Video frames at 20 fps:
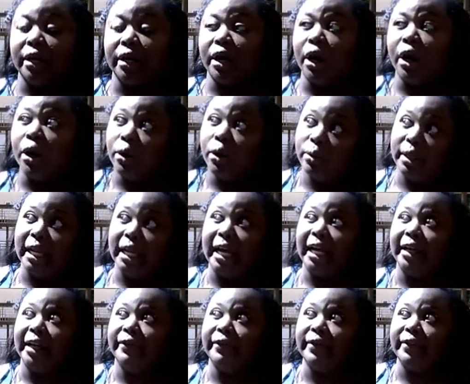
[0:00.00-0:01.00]
own
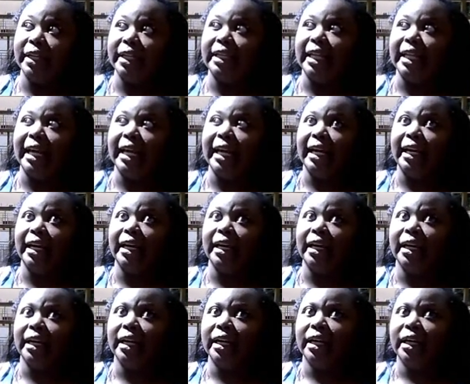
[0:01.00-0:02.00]
life that they
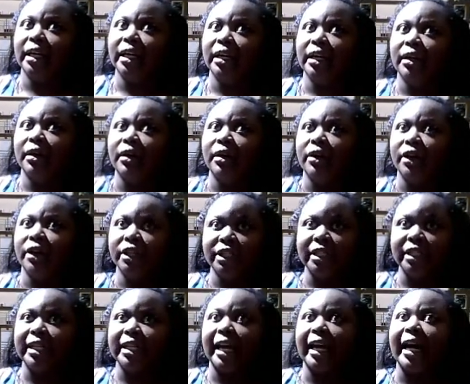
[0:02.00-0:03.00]
are just
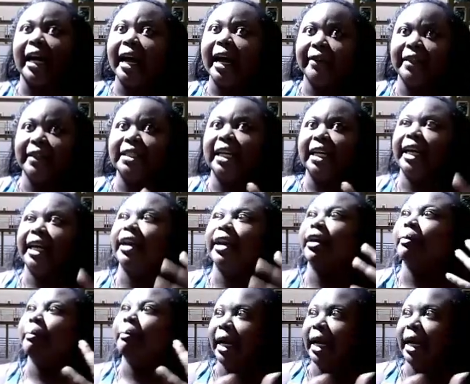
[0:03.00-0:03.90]
like, I have to take care of my